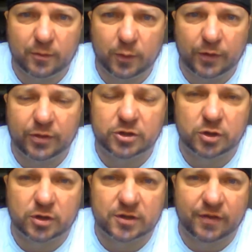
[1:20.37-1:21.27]
with the
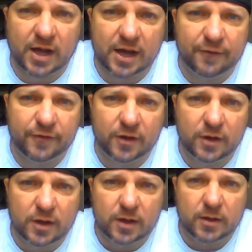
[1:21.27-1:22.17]
jaws of life,
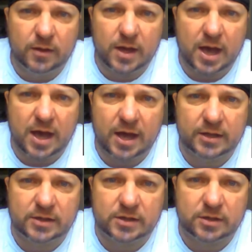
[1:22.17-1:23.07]

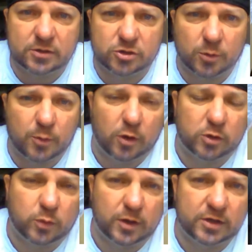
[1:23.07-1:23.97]
and Strowman
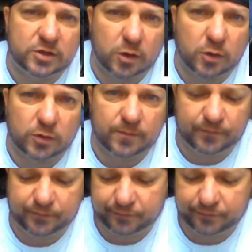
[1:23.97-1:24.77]
walked away on his own.